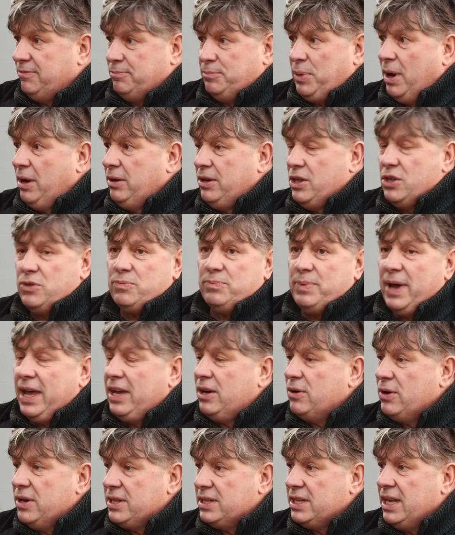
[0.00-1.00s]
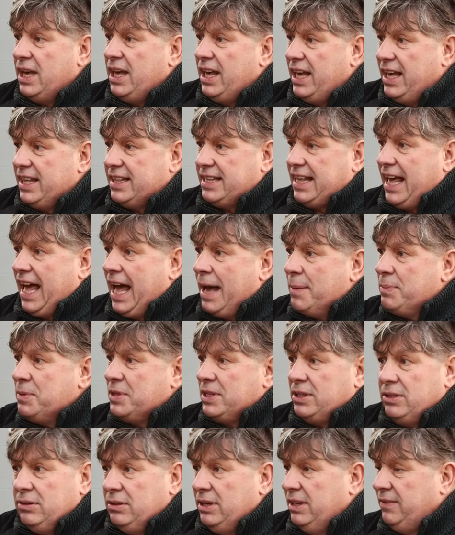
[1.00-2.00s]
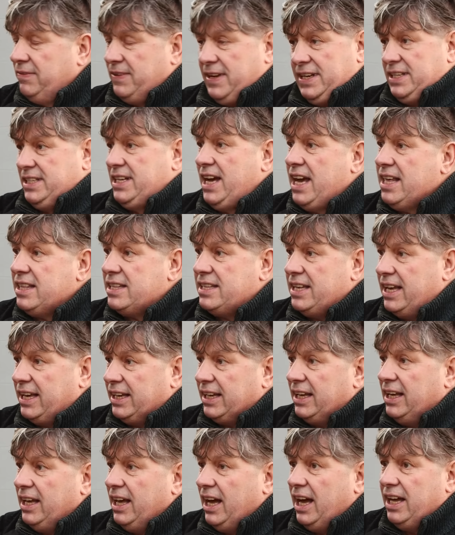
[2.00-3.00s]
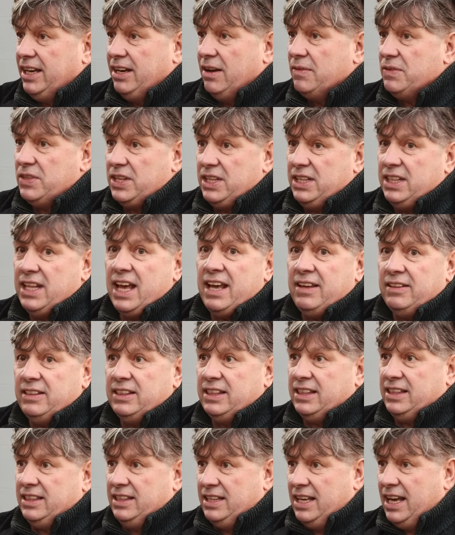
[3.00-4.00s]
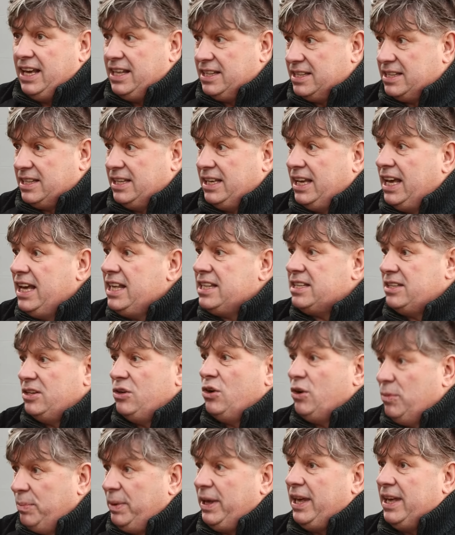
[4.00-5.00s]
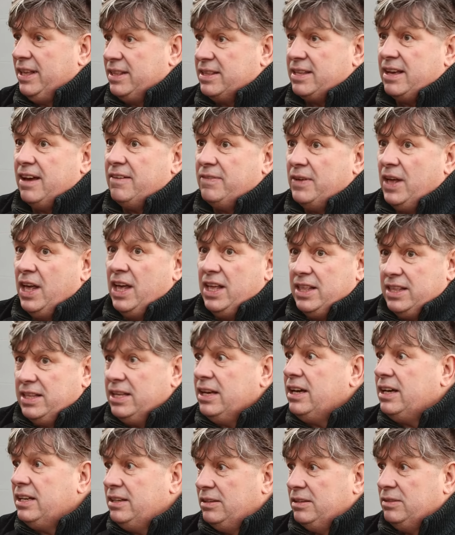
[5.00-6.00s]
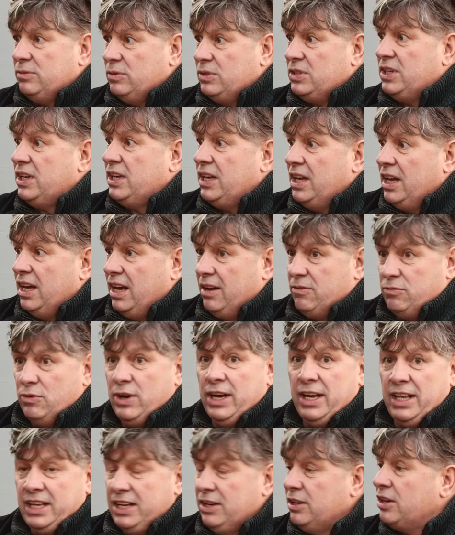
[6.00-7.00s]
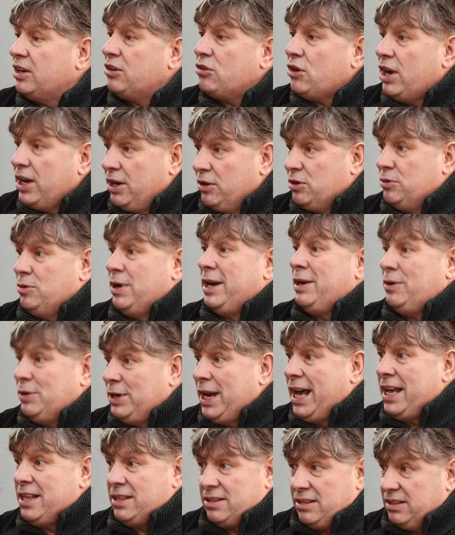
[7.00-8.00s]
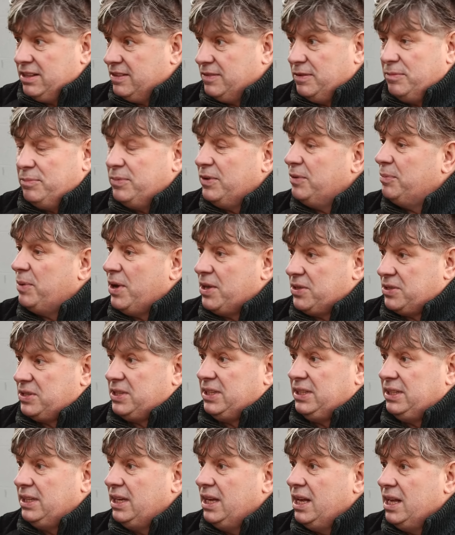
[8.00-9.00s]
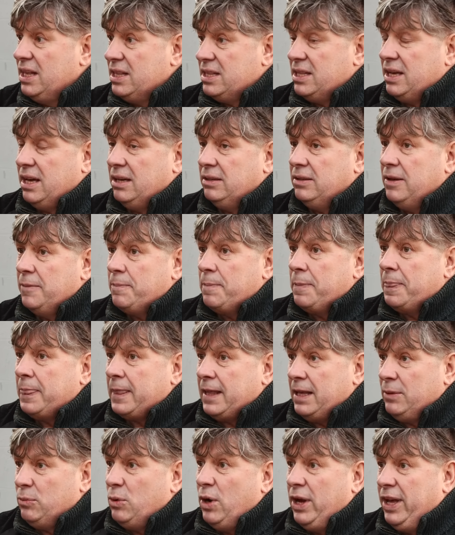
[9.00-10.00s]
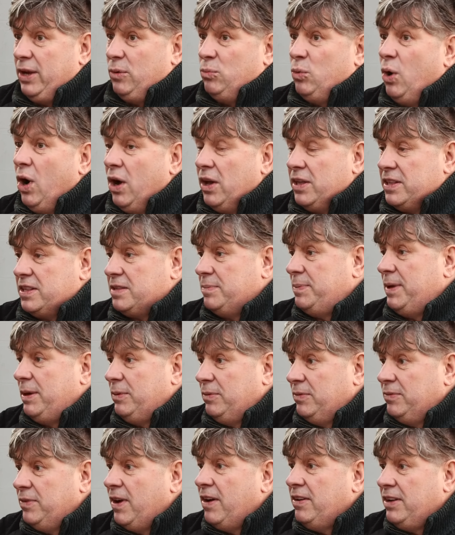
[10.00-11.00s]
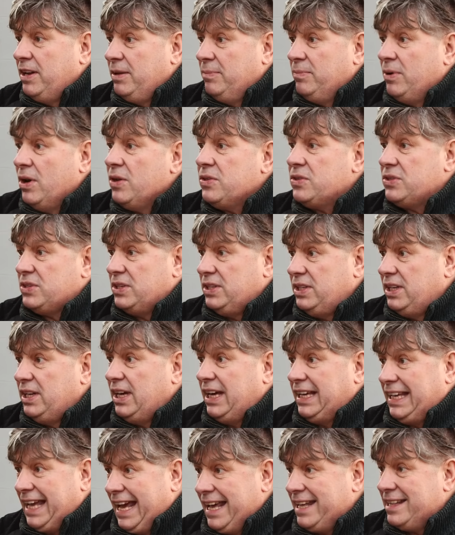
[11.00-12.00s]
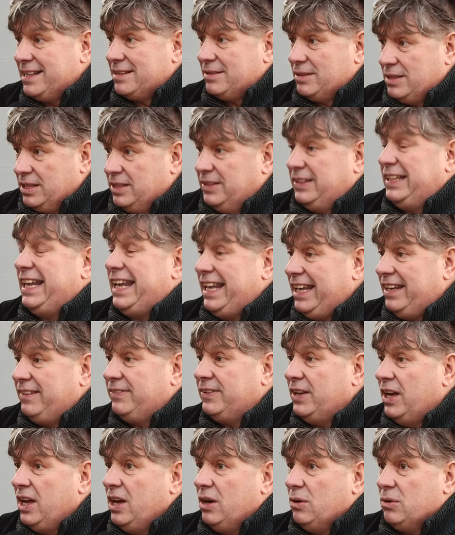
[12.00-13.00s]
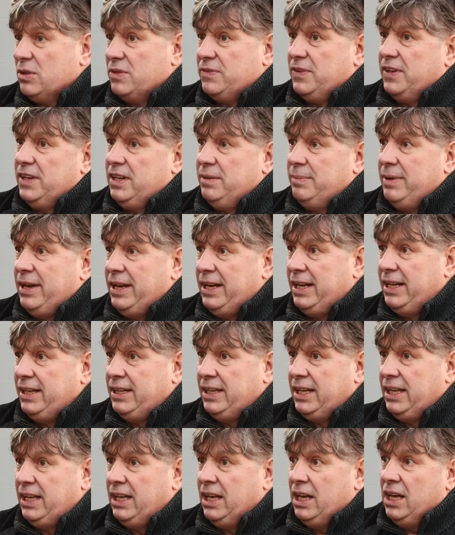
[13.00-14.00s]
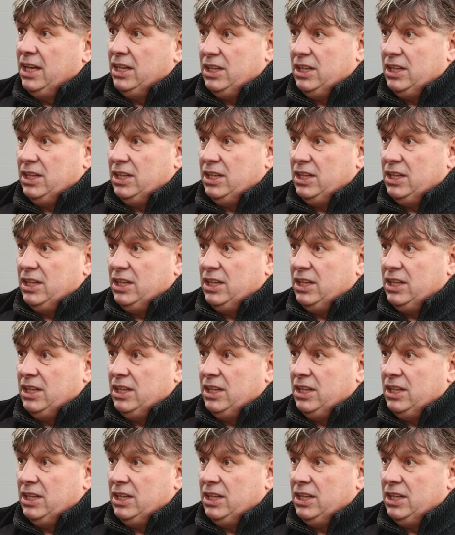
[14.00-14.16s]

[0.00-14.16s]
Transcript: Polish bakeries. It's absolutely fantastic. And obviously, it's the Eastern Europeans that have turned a really good, created a renaissance for Boston. So what it was, the people voted in Boston against to leave, was fundamentally the